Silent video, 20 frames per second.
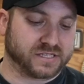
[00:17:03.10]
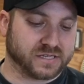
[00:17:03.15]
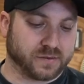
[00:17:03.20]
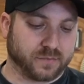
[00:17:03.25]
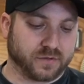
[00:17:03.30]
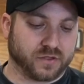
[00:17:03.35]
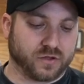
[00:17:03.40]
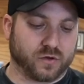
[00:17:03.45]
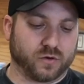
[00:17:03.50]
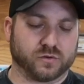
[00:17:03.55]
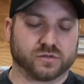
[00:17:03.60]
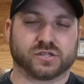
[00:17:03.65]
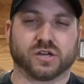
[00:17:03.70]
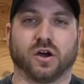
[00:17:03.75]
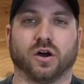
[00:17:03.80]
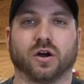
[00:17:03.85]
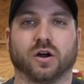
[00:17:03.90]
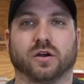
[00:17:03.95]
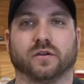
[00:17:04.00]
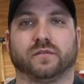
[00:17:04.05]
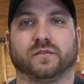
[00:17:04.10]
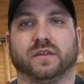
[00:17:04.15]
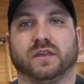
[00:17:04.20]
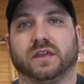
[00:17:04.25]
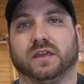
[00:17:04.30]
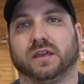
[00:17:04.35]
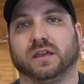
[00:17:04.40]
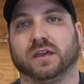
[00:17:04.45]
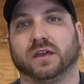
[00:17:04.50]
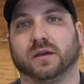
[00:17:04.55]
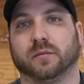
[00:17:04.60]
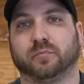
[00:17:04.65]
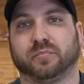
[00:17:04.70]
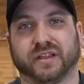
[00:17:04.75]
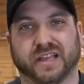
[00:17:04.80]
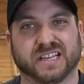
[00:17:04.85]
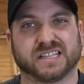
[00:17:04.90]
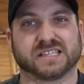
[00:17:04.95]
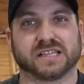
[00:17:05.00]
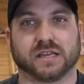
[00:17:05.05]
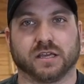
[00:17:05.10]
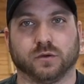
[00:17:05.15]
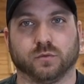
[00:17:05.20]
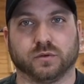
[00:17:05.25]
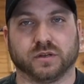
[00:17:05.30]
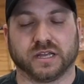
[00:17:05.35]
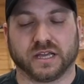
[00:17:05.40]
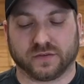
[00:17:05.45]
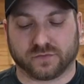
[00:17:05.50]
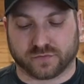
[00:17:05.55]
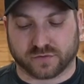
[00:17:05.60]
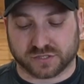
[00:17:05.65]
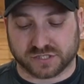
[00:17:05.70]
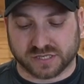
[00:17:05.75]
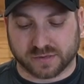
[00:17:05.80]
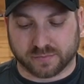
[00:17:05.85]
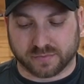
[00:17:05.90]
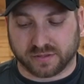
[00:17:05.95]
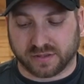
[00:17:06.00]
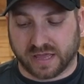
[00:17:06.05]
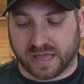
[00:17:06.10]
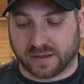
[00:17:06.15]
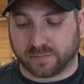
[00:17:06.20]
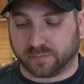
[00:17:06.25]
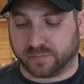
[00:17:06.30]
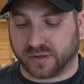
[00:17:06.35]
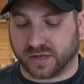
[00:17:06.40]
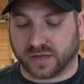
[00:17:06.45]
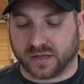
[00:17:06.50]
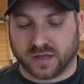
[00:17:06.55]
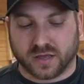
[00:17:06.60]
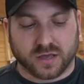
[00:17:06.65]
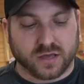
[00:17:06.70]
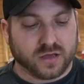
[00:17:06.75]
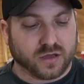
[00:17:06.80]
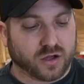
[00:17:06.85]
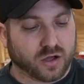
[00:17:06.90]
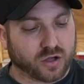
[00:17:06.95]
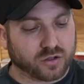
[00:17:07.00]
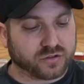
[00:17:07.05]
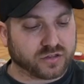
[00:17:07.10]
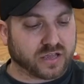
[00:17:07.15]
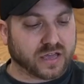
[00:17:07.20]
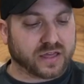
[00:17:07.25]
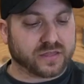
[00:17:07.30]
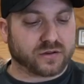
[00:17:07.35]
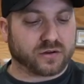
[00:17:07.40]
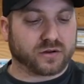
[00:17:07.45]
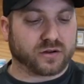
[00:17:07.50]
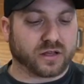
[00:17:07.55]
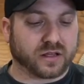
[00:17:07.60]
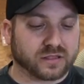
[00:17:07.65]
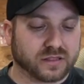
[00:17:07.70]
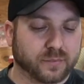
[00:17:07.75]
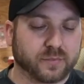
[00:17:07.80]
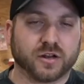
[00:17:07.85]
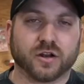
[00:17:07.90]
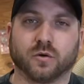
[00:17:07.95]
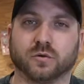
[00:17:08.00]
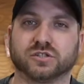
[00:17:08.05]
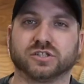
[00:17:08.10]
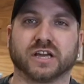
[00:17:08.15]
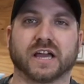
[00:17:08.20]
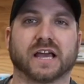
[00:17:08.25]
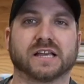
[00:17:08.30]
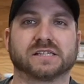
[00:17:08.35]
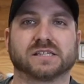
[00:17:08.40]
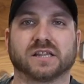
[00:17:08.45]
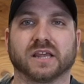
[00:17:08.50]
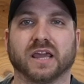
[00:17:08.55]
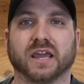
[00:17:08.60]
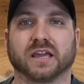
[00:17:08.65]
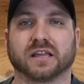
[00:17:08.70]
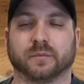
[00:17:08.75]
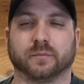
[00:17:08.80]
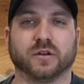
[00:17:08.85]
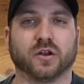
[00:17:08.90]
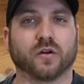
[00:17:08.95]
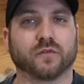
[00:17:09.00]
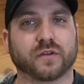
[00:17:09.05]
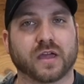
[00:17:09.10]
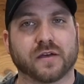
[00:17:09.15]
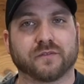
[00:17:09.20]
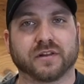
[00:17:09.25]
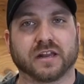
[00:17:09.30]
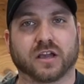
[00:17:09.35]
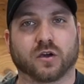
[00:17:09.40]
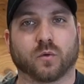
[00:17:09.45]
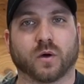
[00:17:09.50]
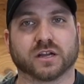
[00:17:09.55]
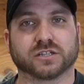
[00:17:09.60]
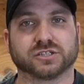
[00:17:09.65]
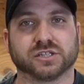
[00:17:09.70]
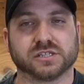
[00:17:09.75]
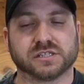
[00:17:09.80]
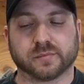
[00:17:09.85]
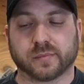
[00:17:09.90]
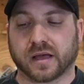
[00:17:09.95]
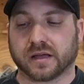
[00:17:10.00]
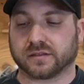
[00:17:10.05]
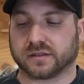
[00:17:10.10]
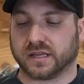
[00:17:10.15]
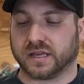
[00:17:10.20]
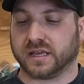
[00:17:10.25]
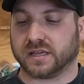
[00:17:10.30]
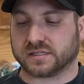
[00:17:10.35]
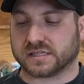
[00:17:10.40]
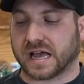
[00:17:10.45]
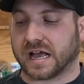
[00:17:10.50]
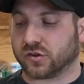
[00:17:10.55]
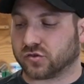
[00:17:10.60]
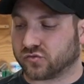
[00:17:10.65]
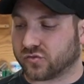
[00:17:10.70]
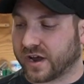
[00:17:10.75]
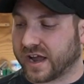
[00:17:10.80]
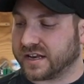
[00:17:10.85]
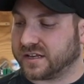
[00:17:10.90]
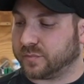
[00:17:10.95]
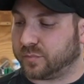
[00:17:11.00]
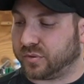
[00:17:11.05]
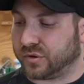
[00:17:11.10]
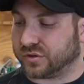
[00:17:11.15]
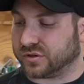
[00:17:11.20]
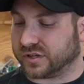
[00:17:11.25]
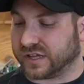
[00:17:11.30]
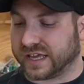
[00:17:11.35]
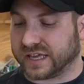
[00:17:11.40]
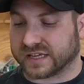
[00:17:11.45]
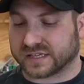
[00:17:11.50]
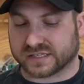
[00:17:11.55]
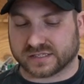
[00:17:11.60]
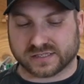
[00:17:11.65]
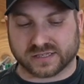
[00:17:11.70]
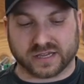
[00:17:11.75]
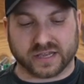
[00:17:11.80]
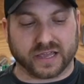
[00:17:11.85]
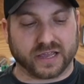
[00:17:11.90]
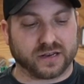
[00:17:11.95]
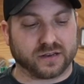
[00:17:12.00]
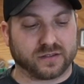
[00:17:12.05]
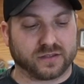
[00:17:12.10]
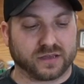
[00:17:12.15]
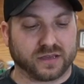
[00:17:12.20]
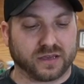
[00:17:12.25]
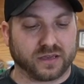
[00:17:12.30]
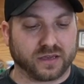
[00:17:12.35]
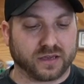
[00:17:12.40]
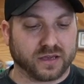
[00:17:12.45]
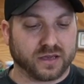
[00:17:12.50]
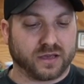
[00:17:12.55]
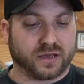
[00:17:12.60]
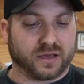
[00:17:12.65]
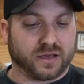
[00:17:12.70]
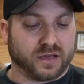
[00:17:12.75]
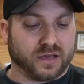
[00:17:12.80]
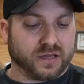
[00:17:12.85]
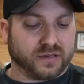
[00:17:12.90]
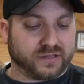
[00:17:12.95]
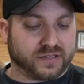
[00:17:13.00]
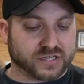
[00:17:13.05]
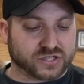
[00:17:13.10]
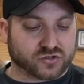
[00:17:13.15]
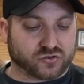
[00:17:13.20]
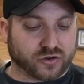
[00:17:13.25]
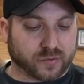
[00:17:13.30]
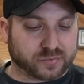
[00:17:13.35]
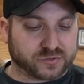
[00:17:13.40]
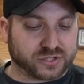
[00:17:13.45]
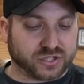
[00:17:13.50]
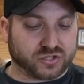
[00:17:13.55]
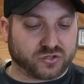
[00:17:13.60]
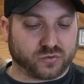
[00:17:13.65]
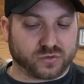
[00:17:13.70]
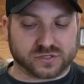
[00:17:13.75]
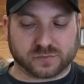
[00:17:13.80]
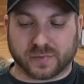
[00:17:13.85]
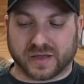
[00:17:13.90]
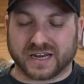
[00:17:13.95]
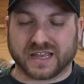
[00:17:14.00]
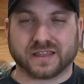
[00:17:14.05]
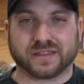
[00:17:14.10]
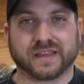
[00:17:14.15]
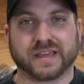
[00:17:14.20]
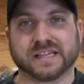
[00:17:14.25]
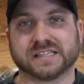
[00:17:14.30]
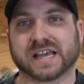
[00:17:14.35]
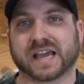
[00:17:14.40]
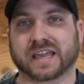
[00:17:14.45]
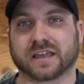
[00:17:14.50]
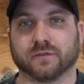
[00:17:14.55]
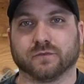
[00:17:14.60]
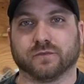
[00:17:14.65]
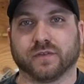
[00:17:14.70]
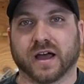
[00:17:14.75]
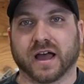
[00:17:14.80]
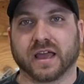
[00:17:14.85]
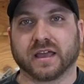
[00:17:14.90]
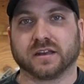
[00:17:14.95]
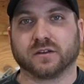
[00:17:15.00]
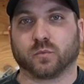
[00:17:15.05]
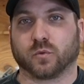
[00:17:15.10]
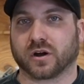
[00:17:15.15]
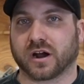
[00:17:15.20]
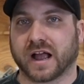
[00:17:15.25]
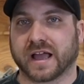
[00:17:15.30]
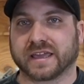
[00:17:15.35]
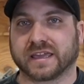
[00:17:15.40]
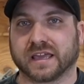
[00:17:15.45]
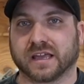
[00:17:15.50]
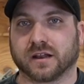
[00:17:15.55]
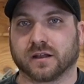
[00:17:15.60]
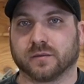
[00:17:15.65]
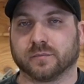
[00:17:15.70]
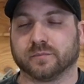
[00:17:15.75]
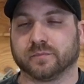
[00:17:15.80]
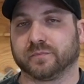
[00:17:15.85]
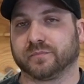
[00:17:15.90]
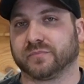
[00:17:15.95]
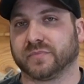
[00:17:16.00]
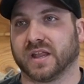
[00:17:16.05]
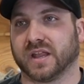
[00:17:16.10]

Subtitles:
some of those are the plates that you would need for some of that. But altogether, let me know what you guys think. Let me know if you have any questions about these. I'll try to put links in the description to as many of these I can find where I get them.